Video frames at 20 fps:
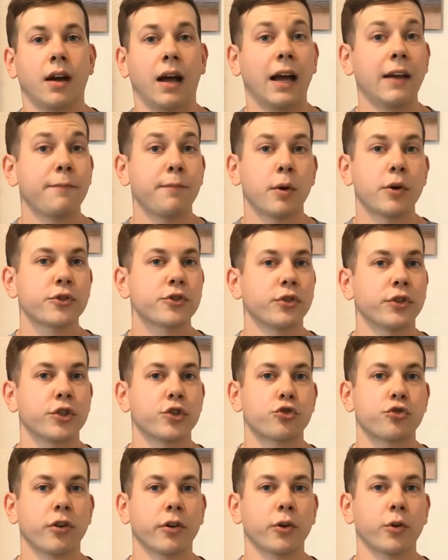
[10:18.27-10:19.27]
I personally
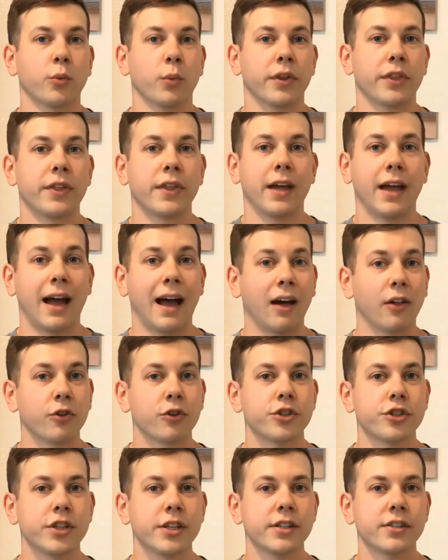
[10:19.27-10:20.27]
struggled with
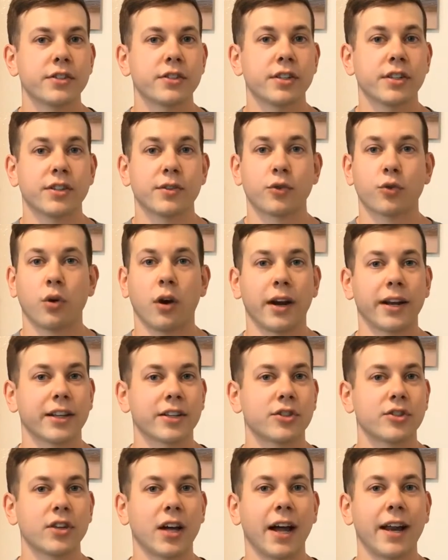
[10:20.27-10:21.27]
allergies,
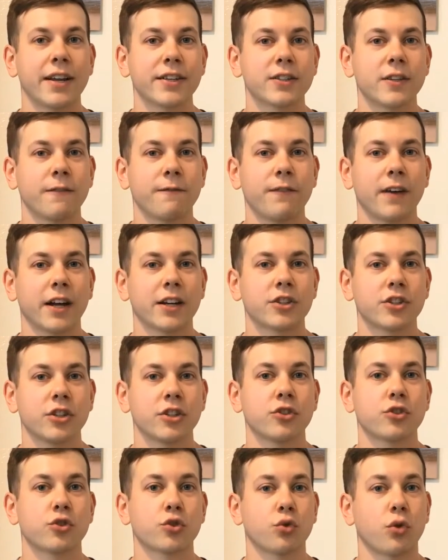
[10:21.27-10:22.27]
chronic sinus
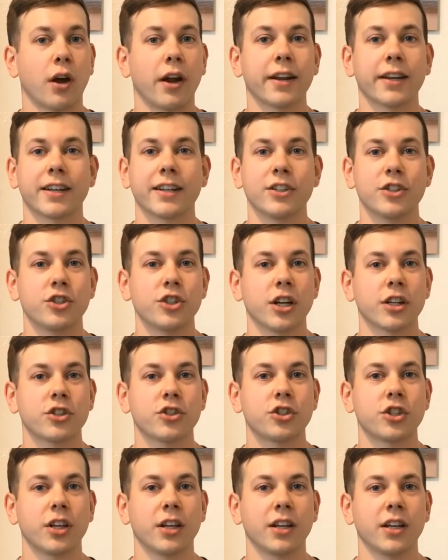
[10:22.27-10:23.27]
infections, chronic
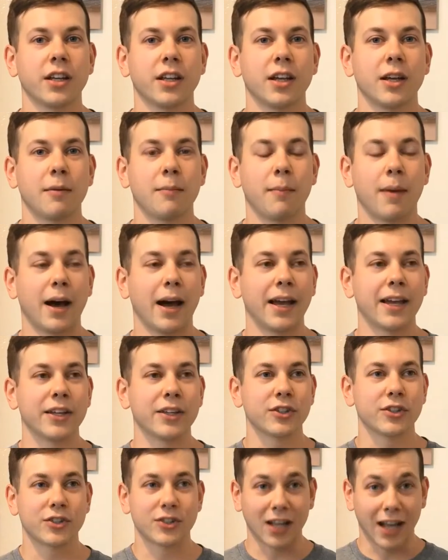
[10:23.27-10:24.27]
congestion.
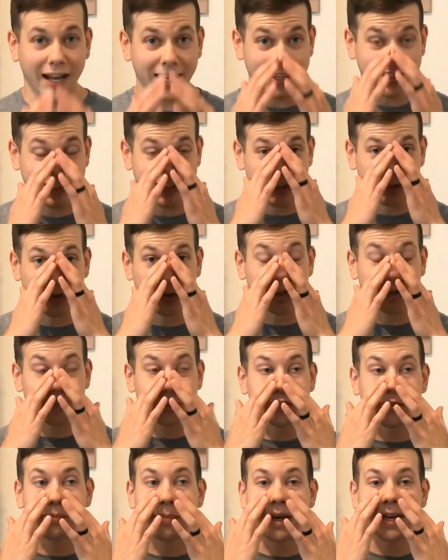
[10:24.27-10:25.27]
My sinuses are
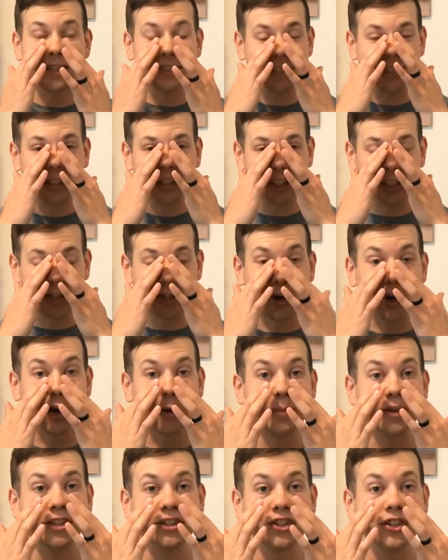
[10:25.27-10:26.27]
just basically
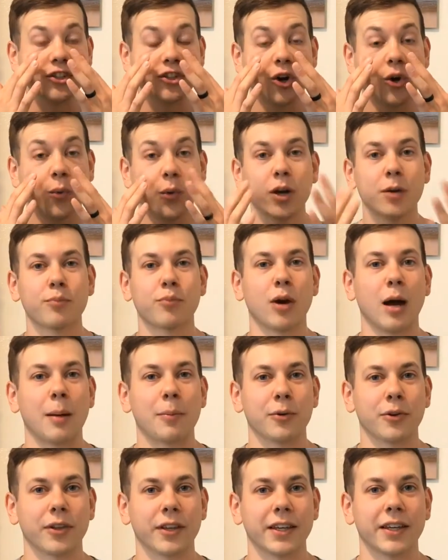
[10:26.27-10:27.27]
garbage and don't work
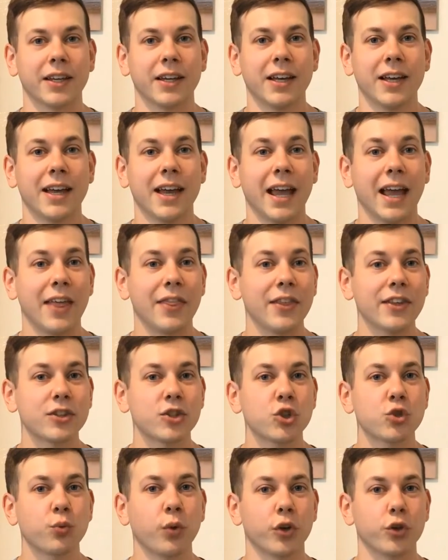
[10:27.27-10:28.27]
properly. And
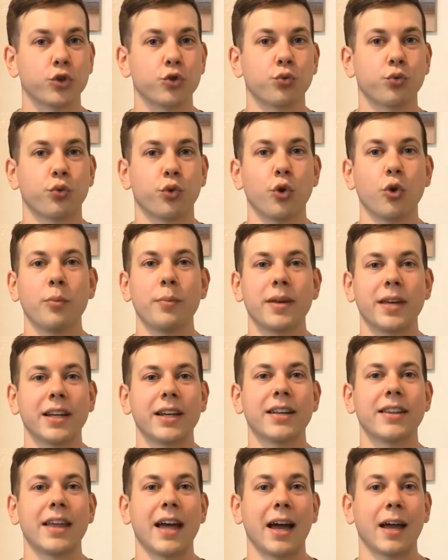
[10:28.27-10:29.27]
this is what drew me
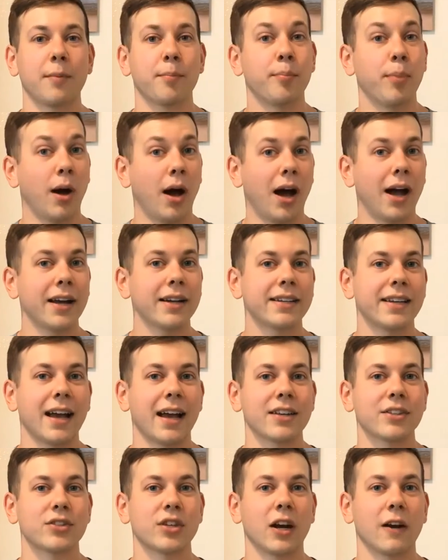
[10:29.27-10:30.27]
into that
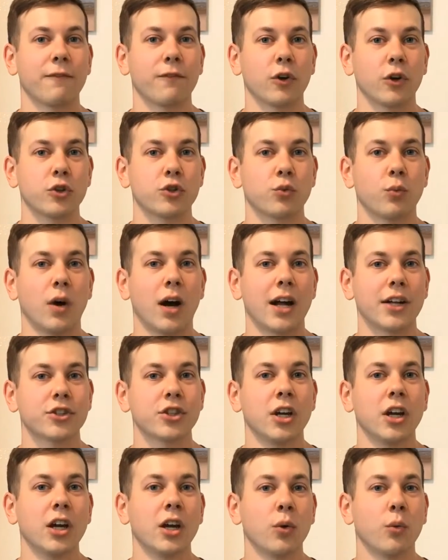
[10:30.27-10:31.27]
podcast that I first
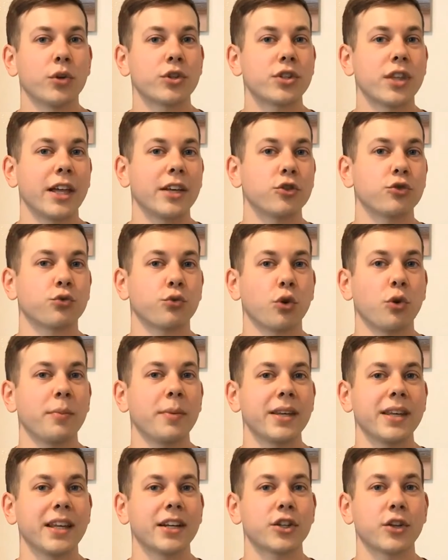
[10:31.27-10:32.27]
watched, which then drew
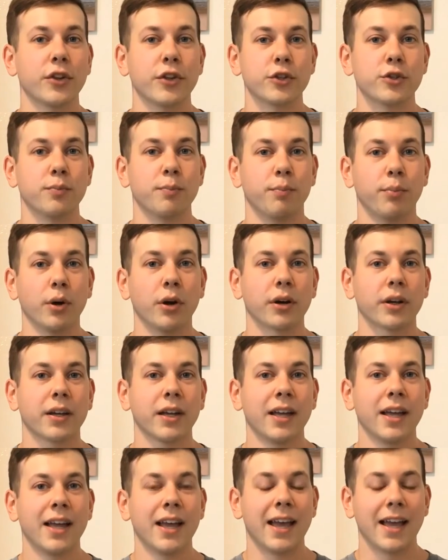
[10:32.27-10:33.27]
me into this book.
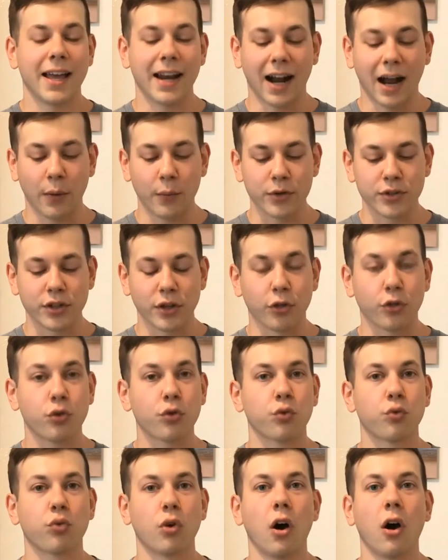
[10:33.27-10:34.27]
And I was
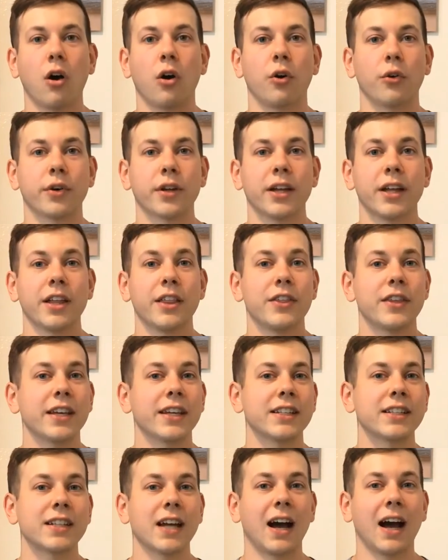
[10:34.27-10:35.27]
enthralled
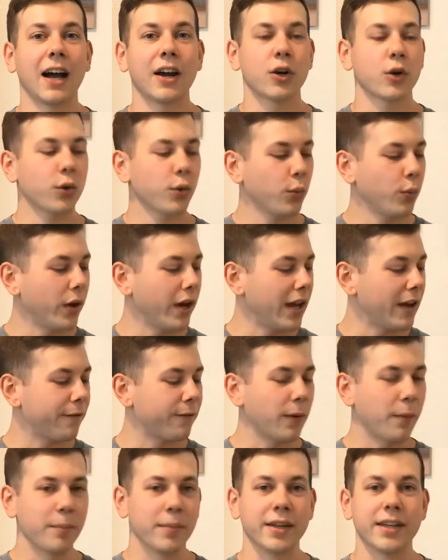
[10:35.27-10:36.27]
the entire way
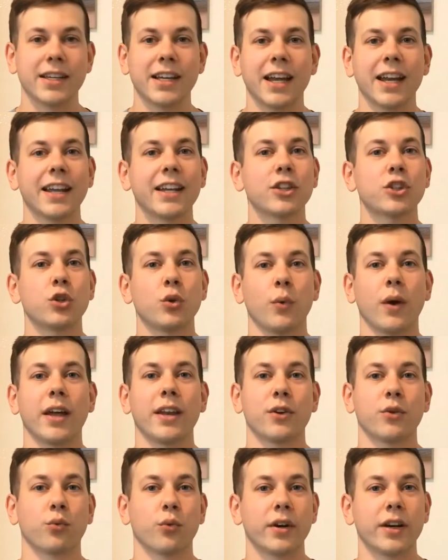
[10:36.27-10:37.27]
from beginning to
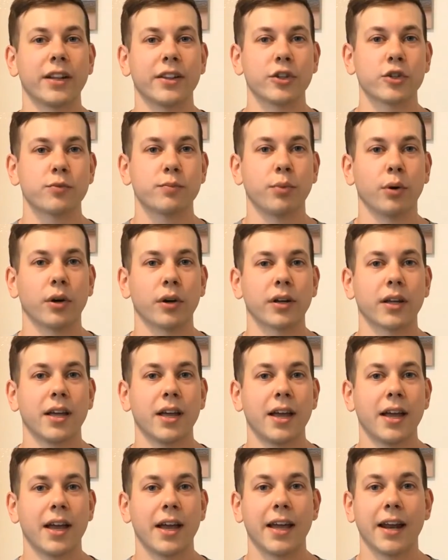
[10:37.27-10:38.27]
end reading this book.
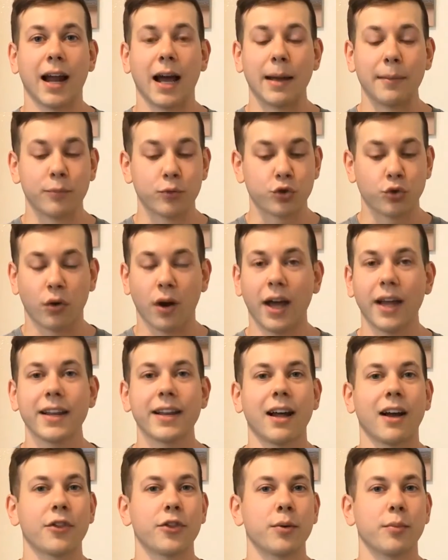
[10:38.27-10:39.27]
And I'm
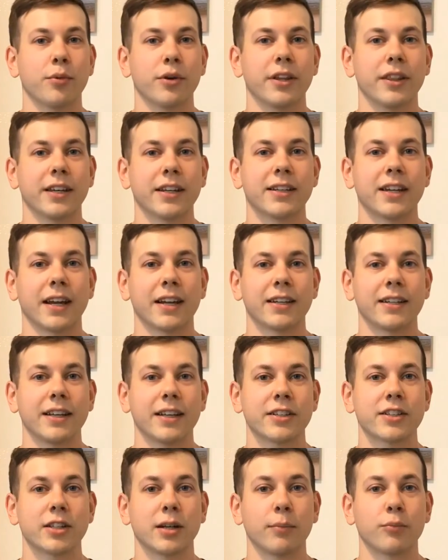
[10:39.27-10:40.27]
trying out the breathing
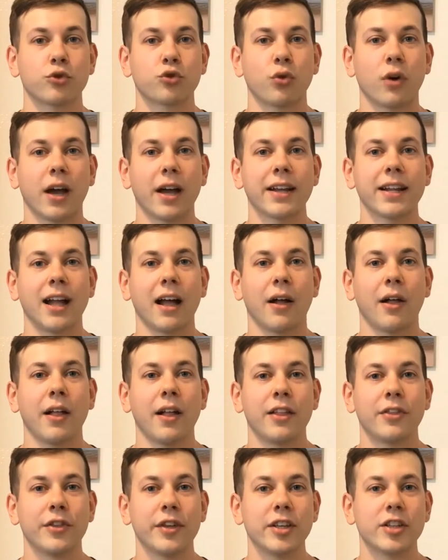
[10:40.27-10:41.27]
techniques and I'm trying
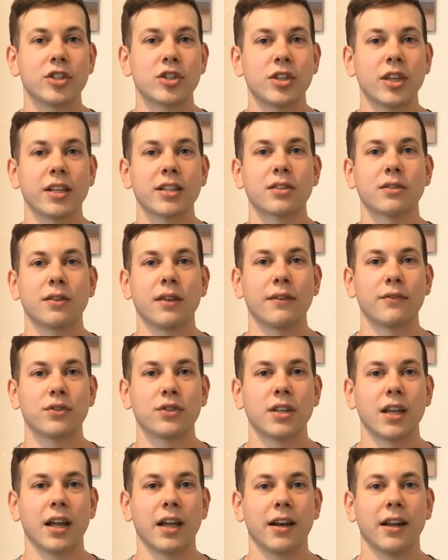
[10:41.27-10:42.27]
out these things that they've
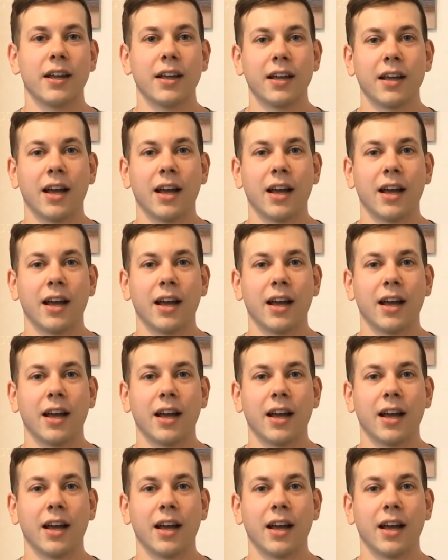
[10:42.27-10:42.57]
said.